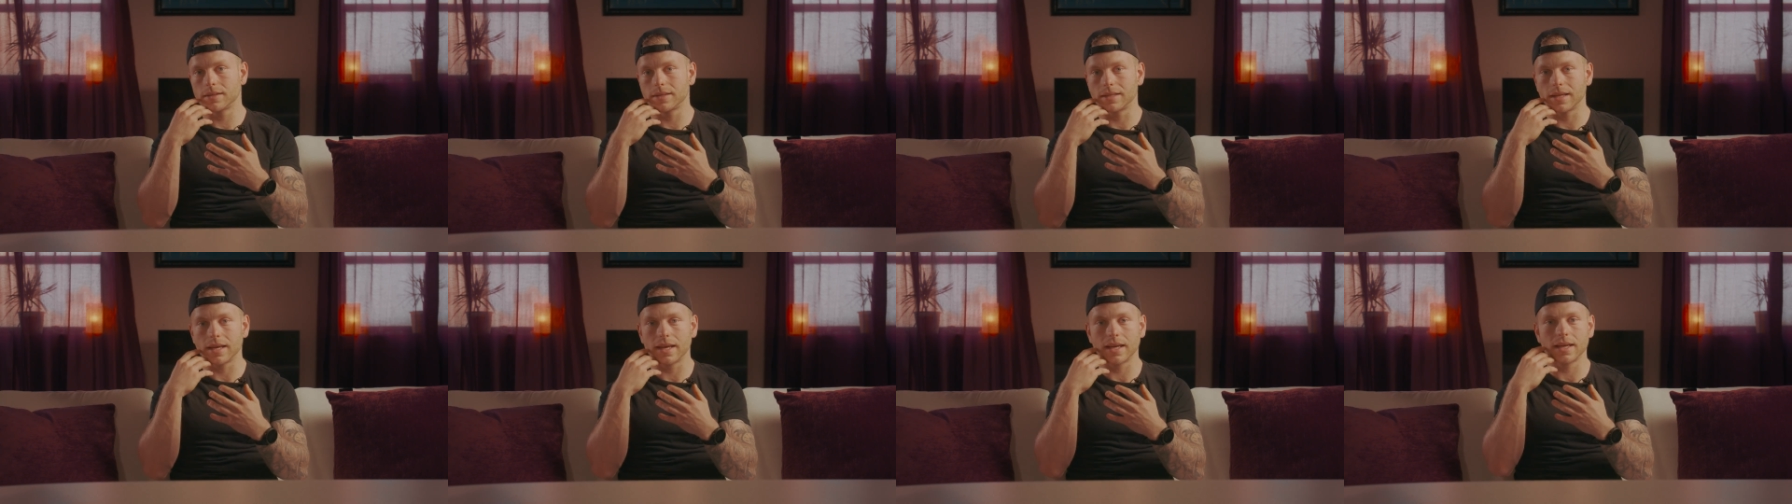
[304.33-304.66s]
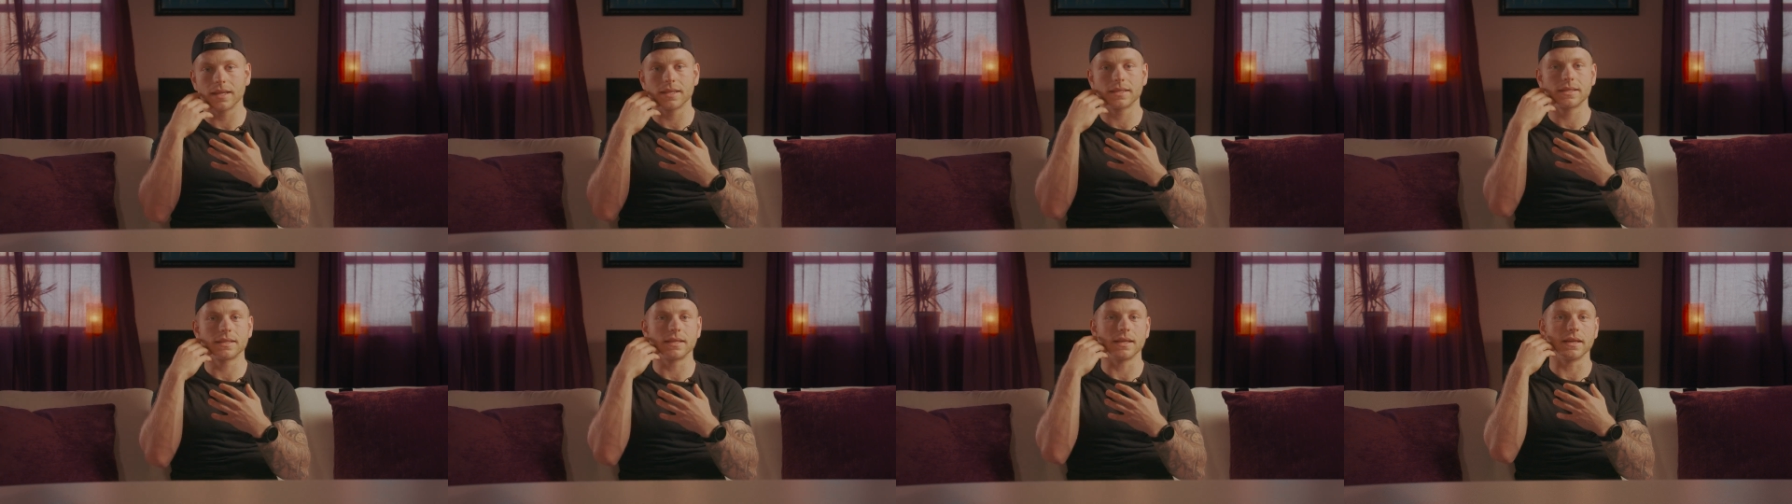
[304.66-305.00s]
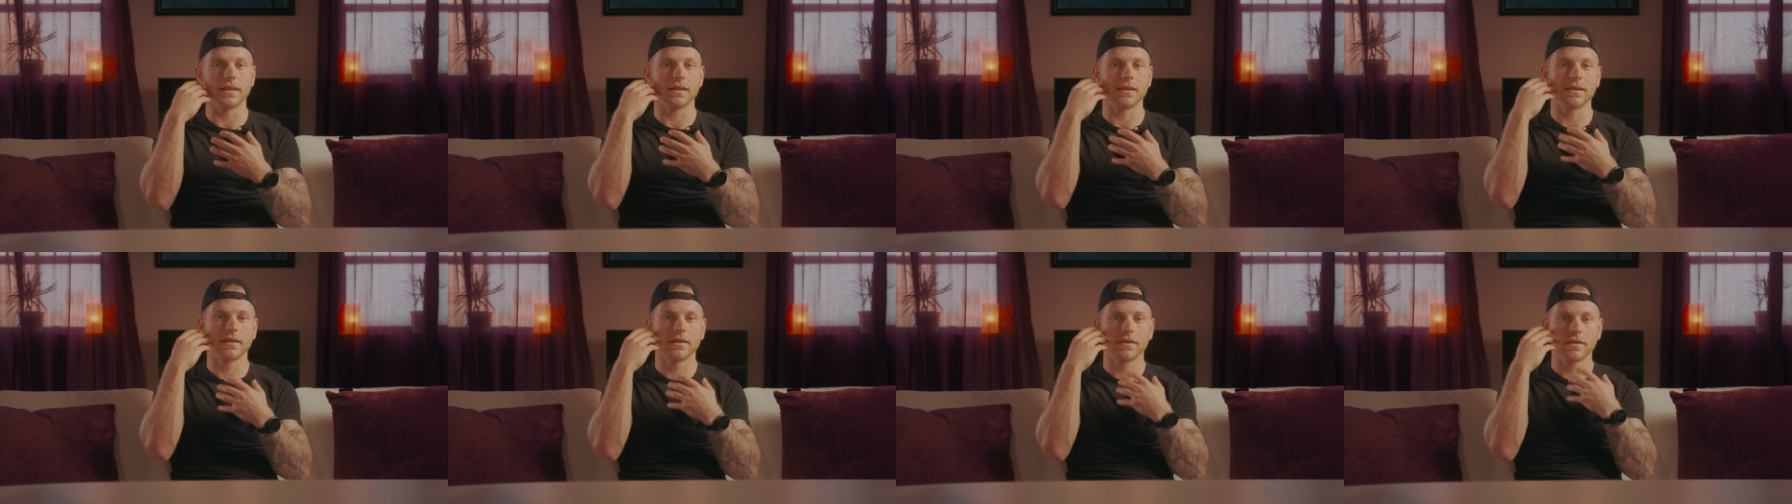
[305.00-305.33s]
taste
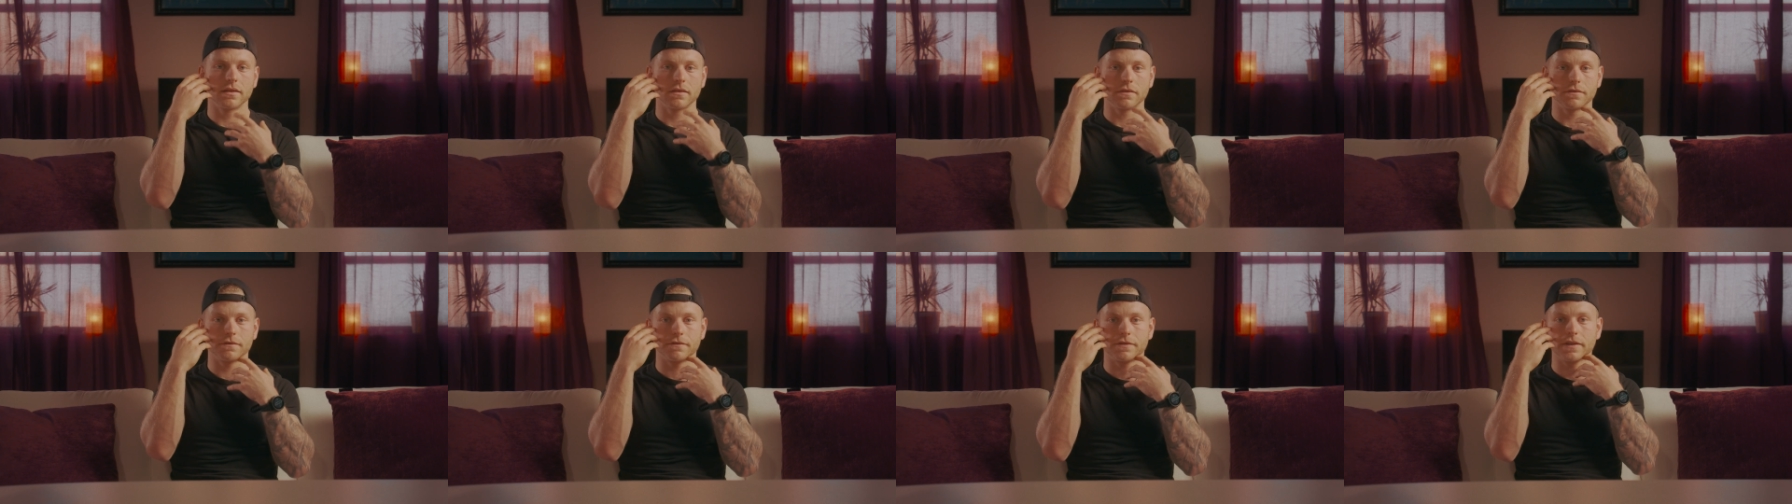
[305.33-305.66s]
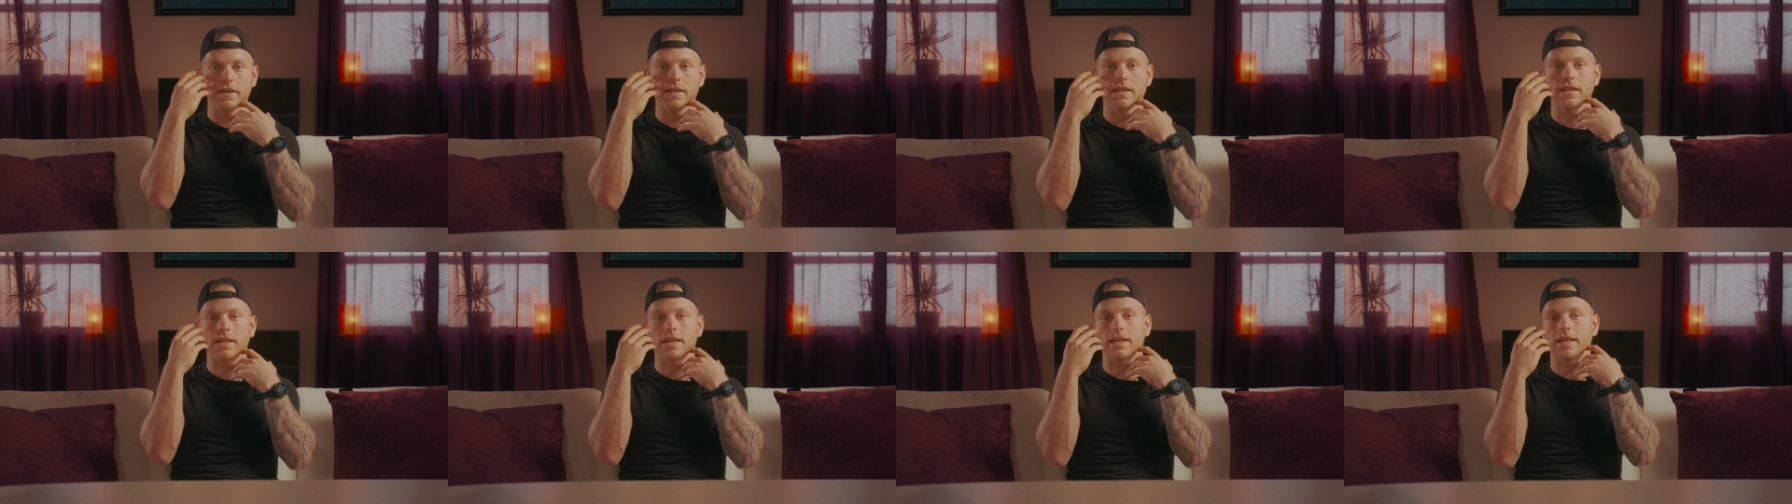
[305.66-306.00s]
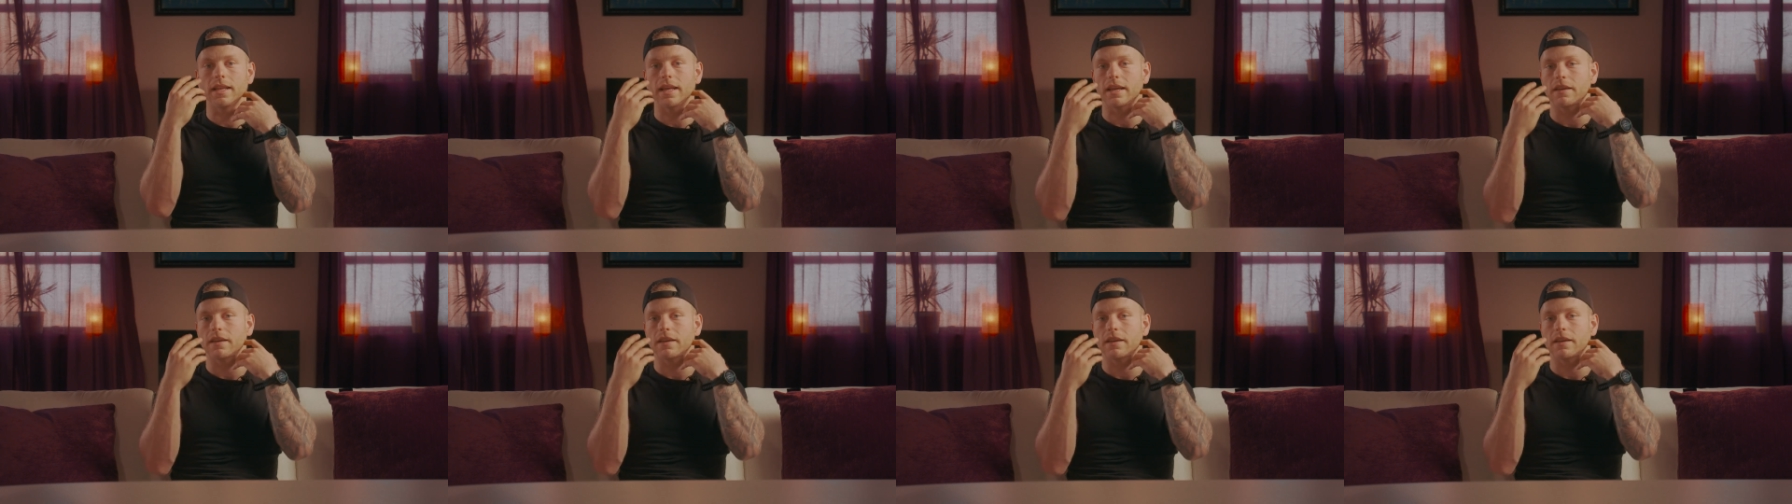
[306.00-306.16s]
it, feel it,